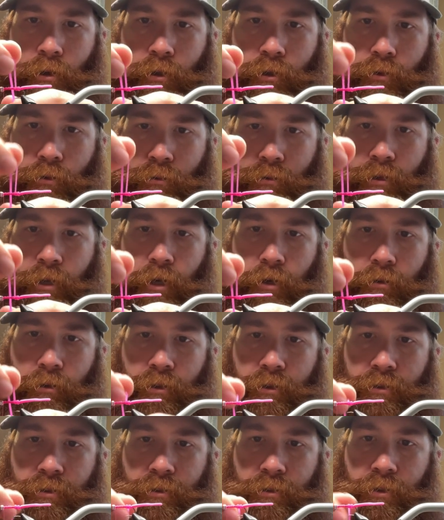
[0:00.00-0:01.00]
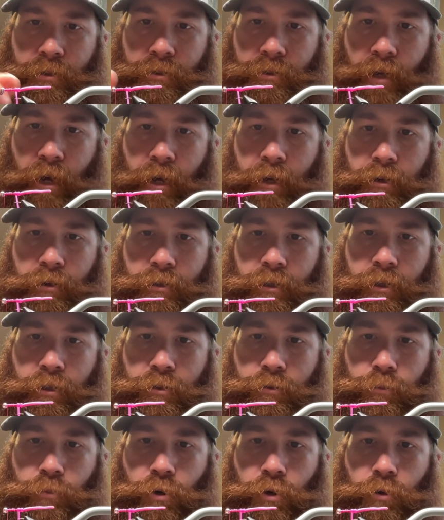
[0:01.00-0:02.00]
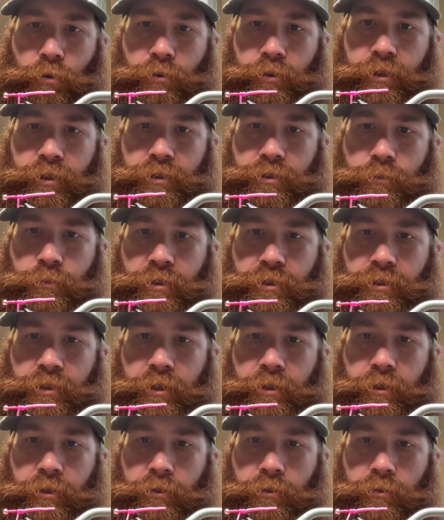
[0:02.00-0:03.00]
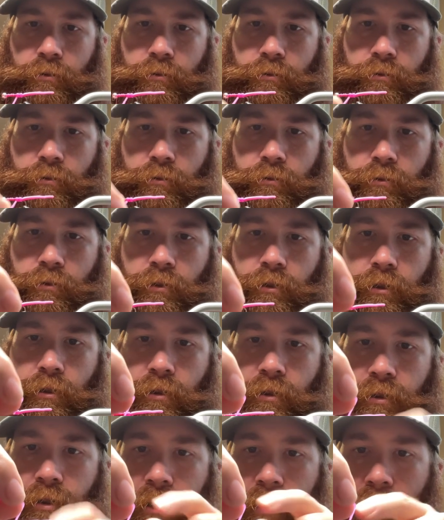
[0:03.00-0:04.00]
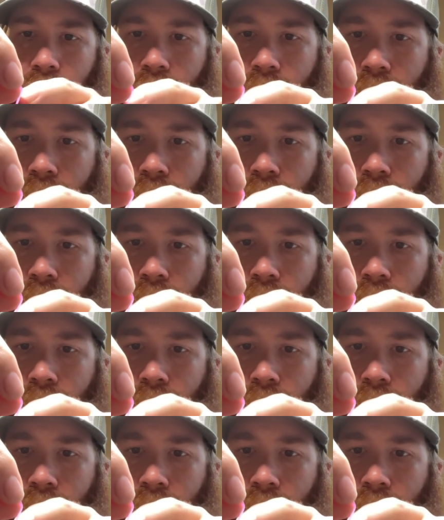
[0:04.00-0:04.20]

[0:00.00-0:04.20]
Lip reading: You'll notice the tighter that you pull this material, the thinner